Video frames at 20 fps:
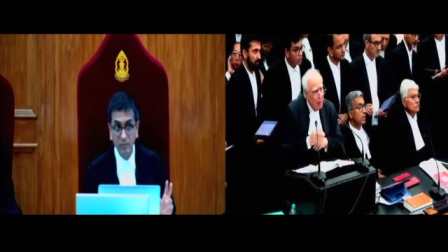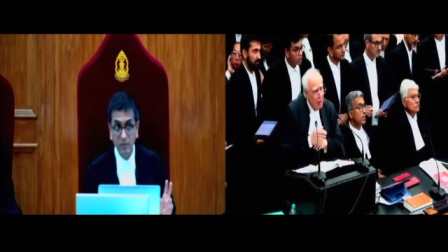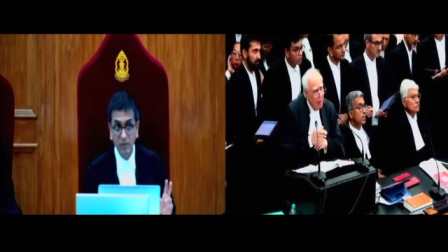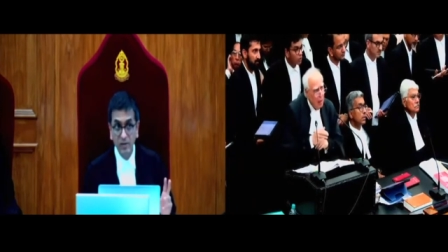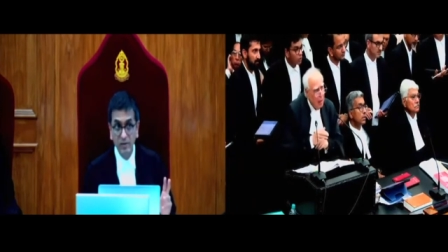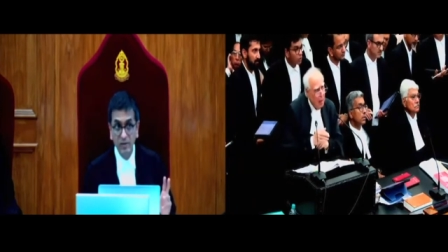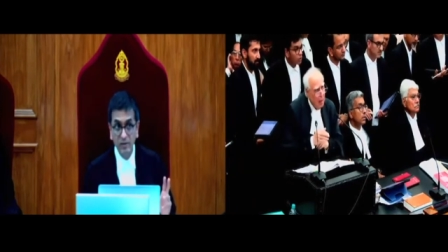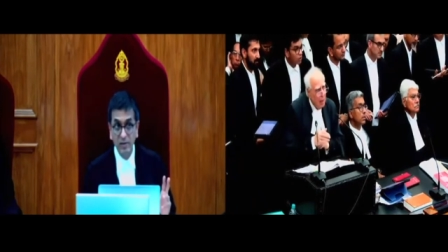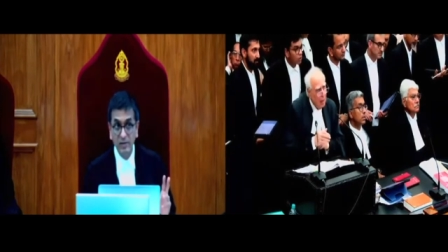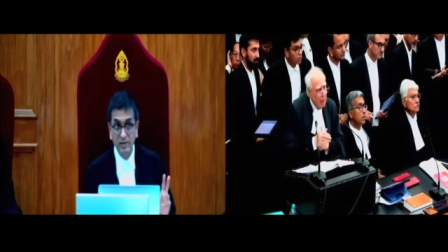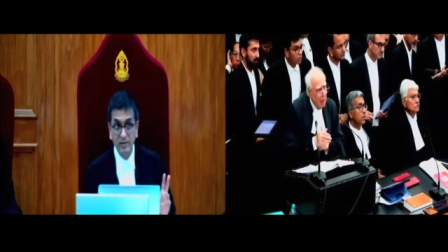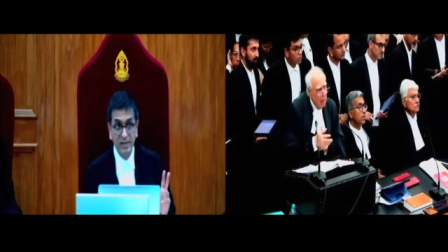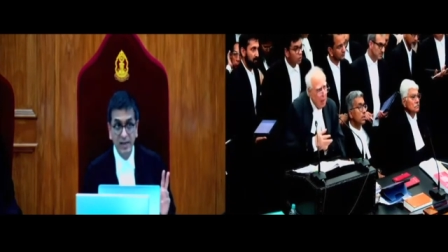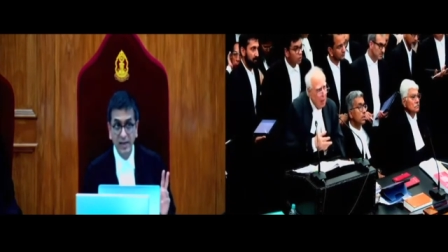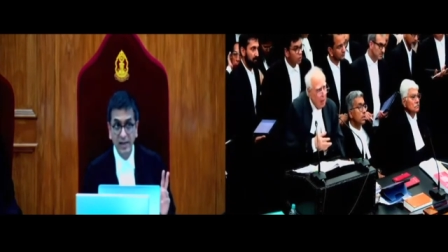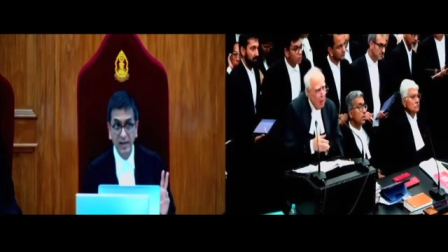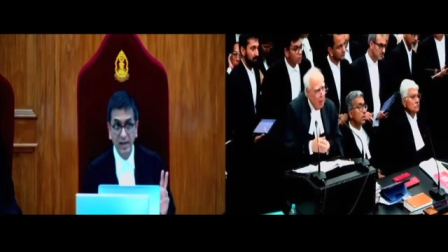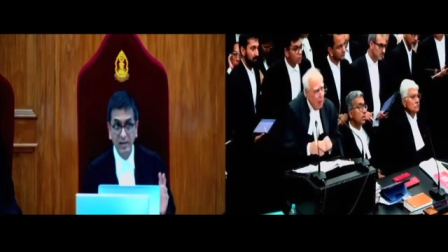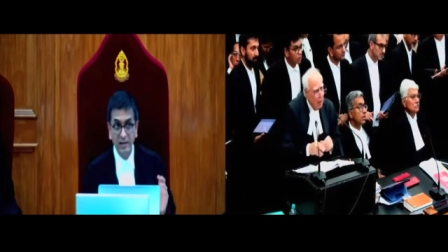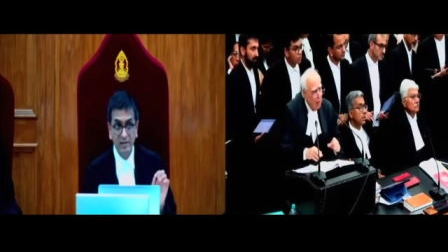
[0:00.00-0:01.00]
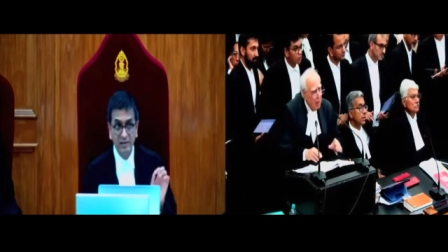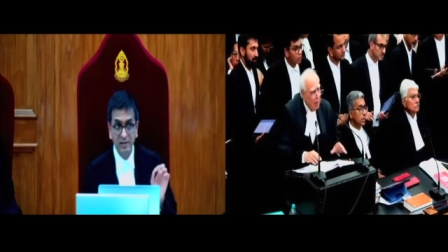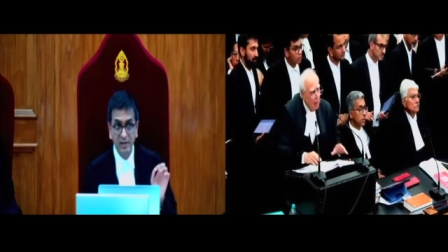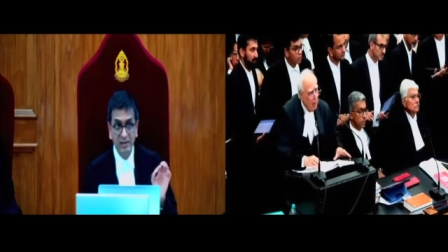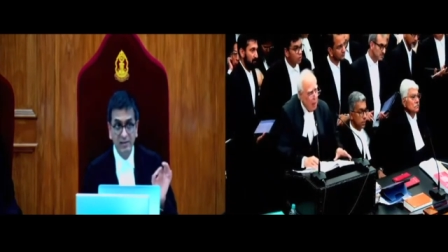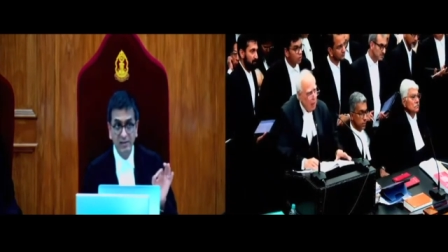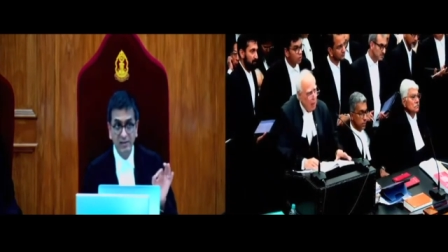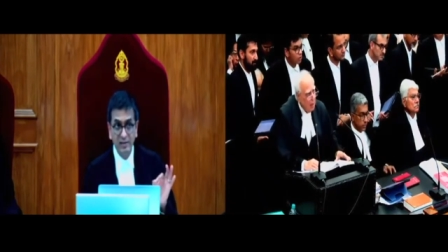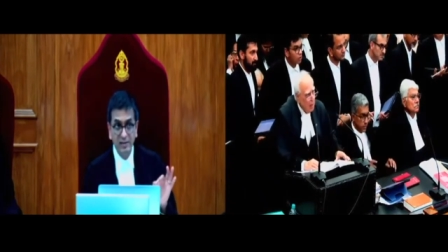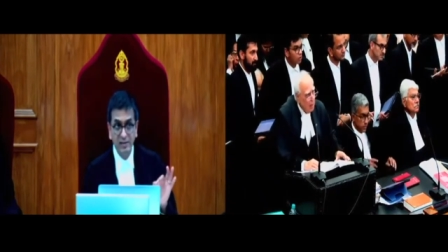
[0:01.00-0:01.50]
the state
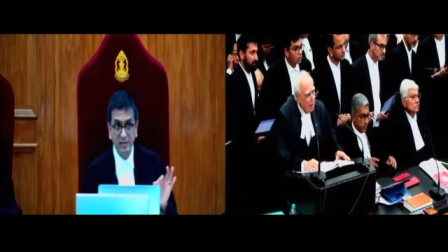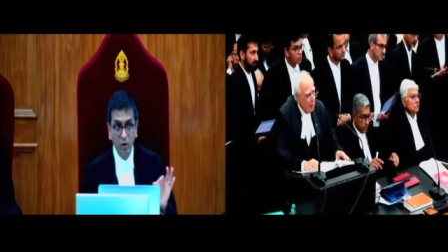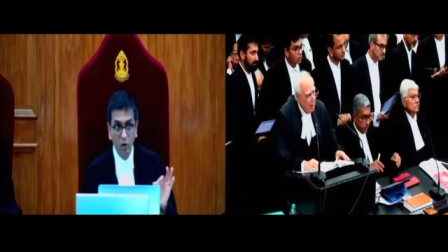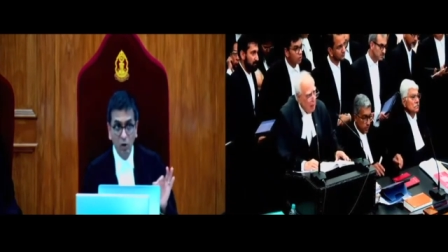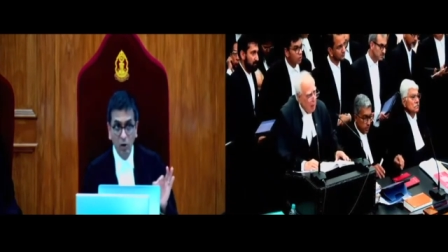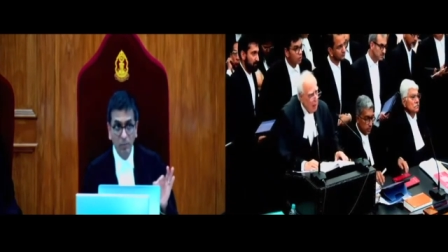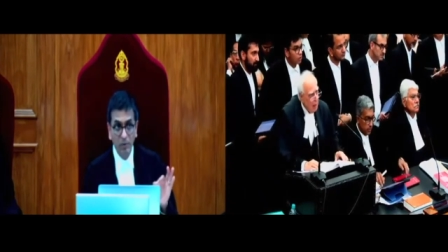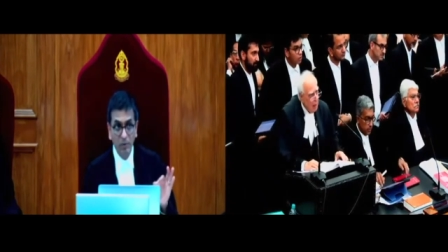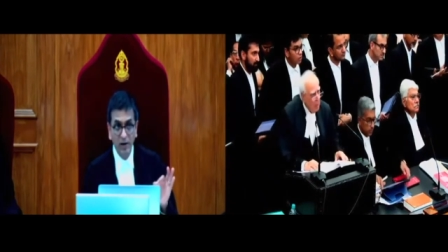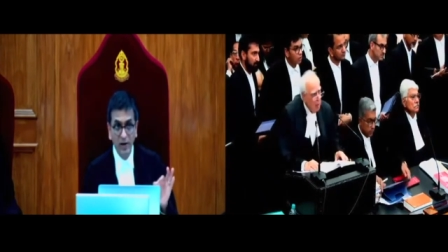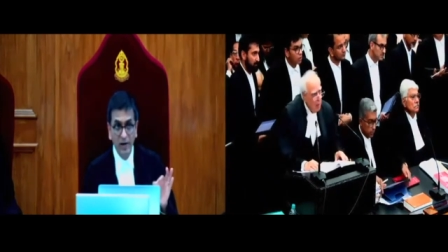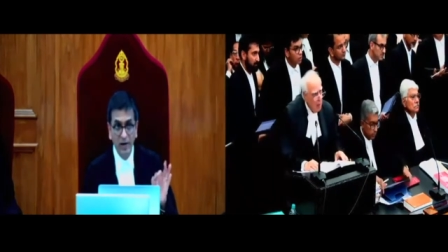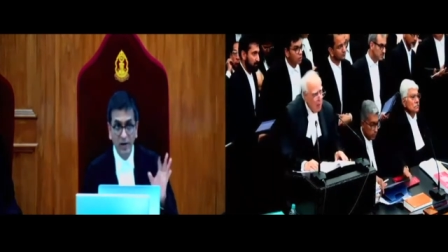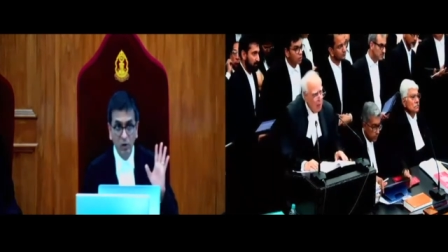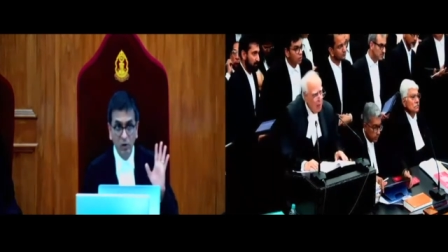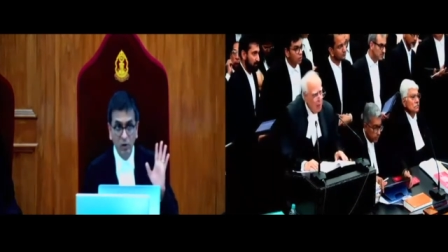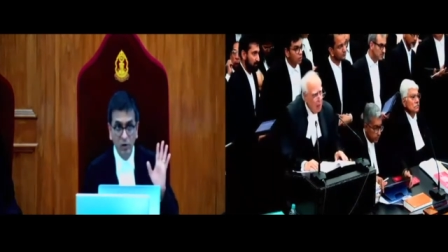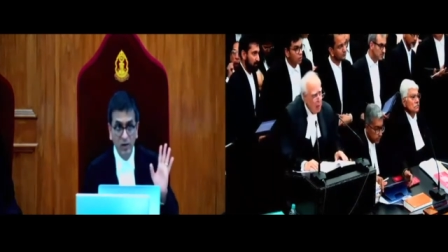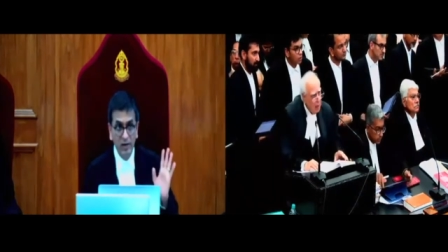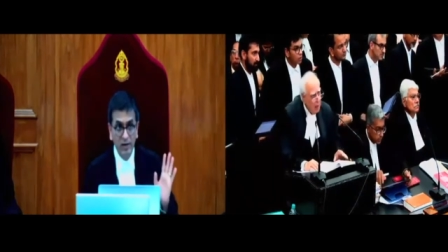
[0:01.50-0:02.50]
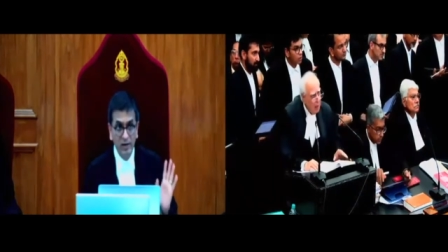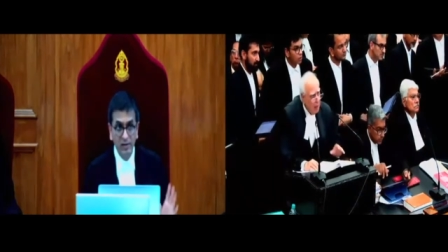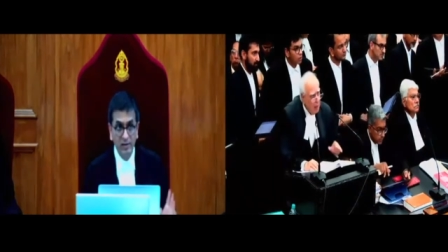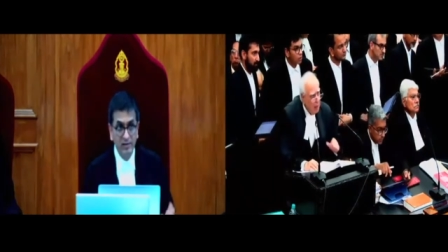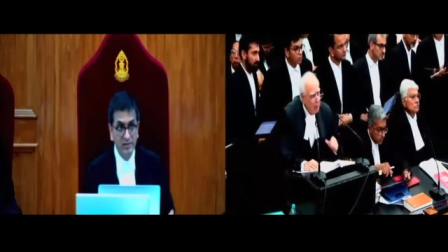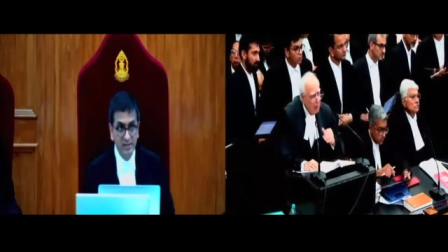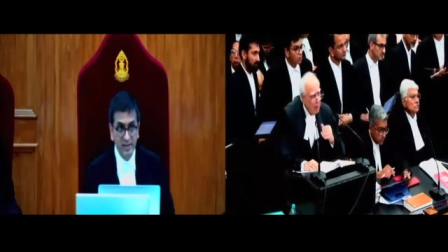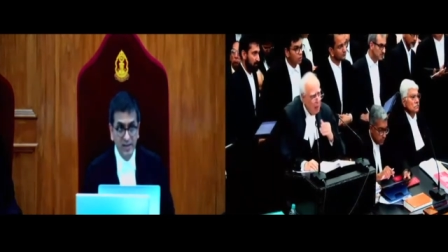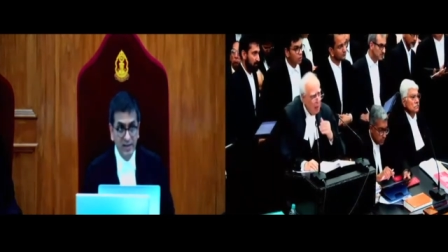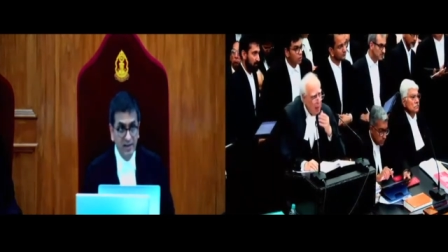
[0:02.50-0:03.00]
legislature is operating on the
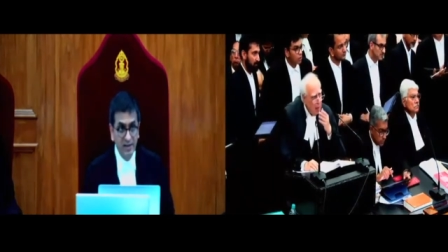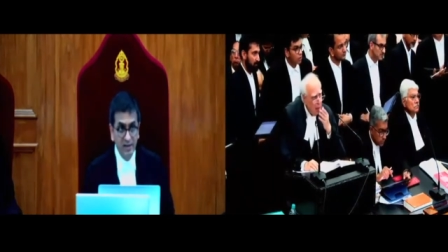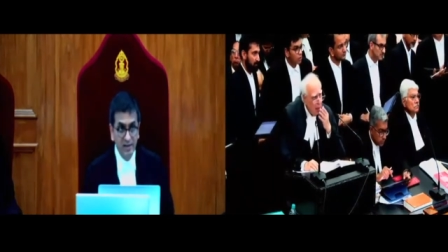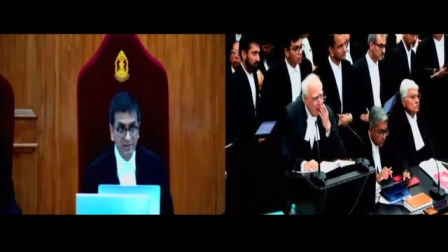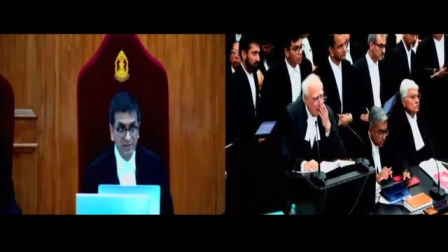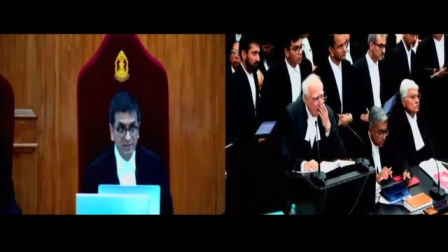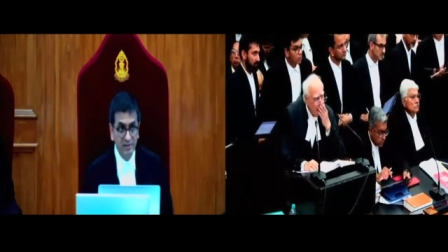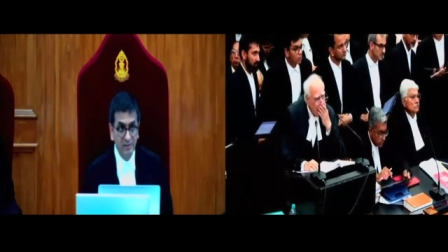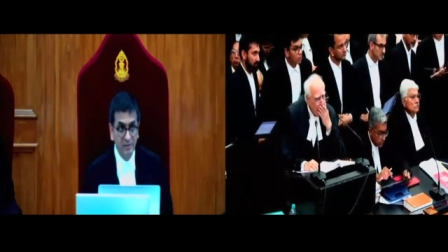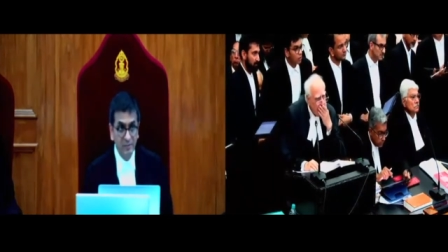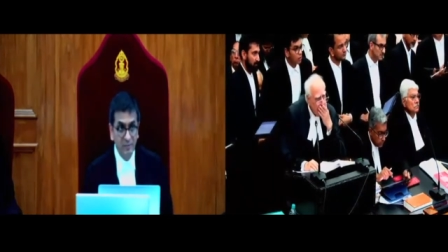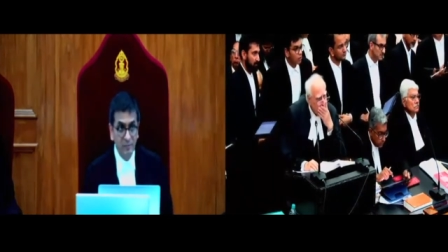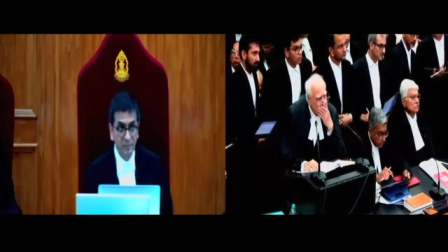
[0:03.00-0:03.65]
state list.